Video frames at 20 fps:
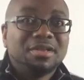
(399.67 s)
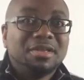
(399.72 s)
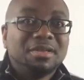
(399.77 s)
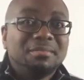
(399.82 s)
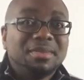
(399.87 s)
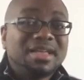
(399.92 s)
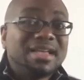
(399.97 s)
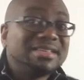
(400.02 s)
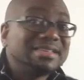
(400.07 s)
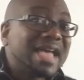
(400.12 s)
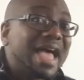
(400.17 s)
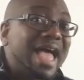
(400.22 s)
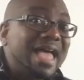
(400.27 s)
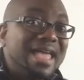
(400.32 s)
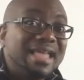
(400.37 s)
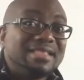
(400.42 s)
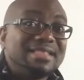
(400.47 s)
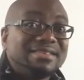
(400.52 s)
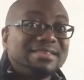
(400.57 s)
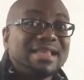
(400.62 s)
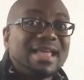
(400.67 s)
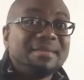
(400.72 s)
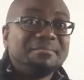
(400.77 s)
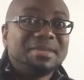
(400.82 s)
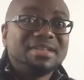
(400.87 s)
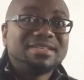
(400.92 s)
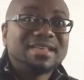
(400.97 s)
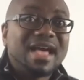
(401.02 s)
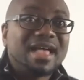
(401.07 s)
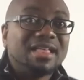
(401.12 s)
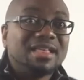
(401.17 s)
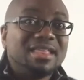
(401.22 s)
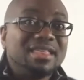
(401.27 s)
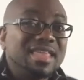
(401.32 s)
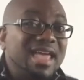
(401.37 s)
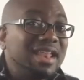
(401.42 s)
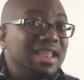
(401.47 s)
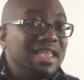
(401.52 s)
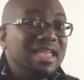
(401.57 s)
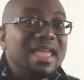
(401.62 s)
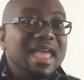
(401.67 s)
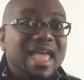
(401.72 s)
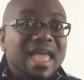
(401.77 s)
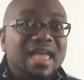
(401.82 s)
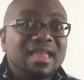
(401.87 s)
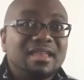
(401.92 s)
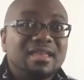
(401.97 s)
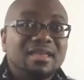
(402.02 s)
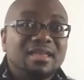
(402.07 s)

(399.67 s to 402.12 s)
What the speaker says: because I had the same mentality that he had.